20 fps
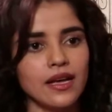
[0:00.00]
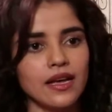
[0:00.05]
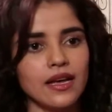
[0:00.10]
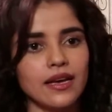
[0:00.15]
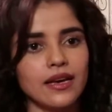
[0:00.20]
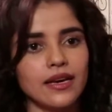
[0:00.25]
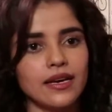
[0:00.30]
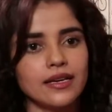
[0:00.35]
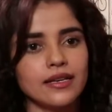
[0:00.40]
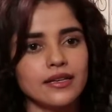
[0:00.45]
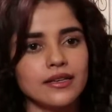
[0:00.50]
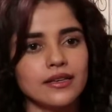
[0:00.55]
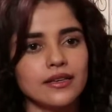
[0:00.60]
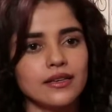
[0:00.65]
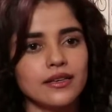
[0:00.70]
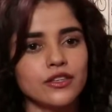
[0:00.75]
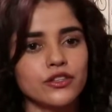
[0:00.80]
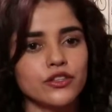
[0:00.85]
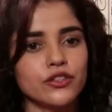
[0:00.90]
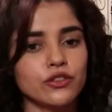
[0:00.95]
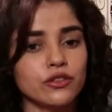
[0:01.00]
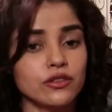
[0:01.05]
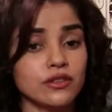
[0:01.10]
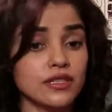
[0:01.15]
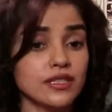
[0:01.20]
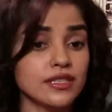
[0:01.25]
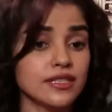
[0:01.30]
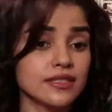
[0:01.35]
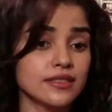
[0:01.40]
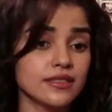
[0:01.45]
and it should
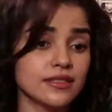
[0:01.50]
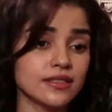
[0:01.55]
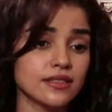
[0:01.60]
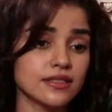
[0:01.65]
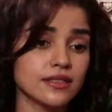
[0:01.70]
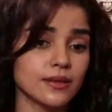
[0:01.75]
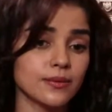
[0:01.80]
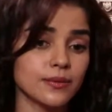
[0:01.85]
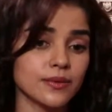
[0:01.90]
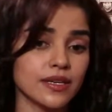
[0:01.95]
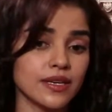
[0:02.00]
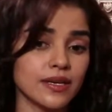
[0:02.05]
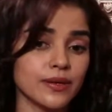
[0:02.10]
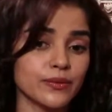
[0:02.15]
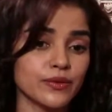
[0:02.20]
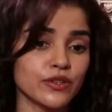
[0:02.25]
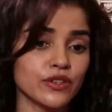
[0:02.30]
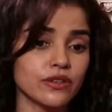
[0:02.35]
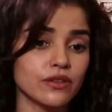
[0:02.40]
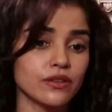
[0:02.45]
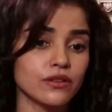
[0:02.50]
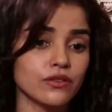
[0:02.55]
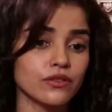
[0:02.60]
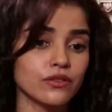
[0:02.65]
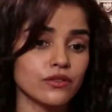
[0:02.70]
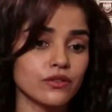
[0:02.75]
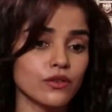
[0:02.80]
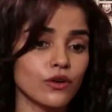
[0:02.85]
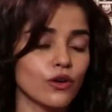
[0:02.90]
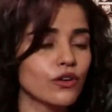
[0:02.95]
release sometimes in
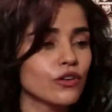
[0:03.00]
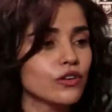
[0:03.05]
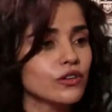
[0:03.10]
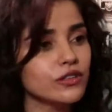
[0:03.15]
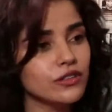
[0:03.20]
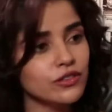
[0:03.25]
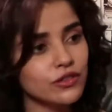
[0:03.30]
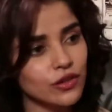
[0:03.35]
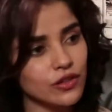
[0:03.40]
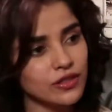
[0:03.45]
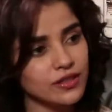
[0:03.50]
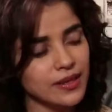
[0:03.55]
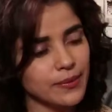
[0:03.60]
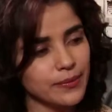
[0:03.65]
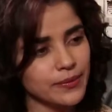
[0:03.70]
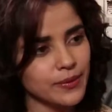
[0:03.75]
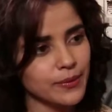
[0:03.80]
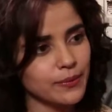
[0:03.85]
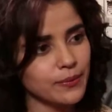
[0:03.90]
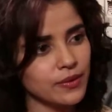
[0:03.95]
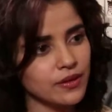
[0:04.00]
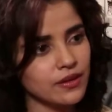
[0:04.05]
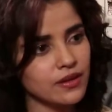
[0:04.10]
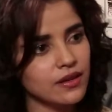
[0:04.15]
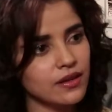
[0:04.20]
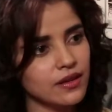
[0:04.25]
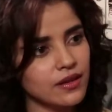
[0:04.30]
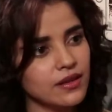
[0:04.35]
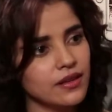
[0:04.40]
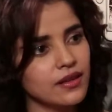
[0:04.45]
August or September.
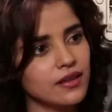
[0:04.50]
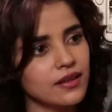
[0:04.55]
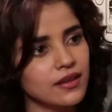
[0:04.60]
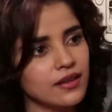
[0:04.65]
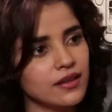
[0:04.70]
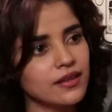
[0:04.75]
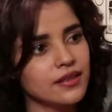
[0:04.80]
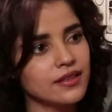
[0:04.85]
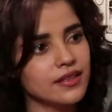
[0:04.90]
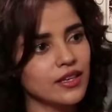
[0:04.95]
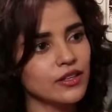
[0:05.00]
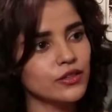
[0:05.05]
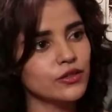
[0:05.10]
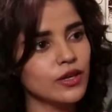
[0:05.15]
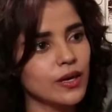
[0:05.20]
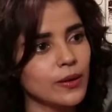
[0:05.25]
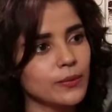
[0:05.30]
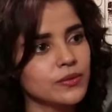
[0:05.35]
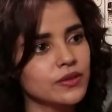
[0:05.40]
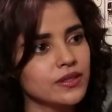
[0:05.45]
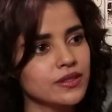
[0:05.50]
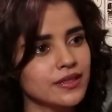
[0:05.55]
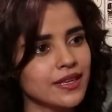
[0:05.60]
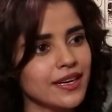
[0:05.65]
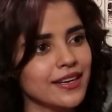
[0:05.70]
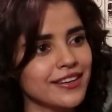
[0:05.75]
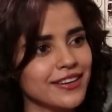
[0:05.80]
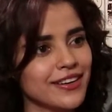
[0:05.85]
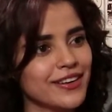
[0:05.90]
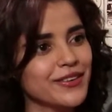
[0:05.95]
Mm -hmm. Yeah, so I'm just
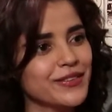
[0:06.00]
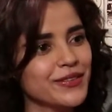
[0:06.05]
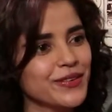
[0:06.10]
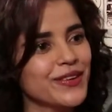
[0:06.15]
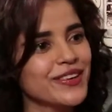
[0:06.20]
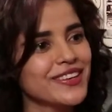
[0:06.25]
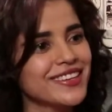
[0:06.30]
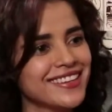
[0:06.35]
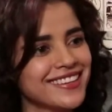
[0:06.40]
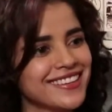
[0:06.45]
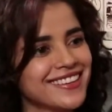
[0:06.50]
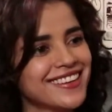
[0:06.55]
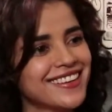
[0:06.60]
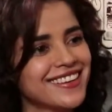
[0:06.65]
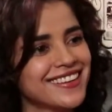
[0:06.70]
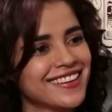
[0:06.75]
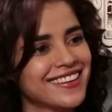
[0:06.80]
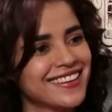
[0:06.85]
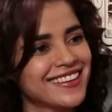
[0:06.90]
getting ready for it. So the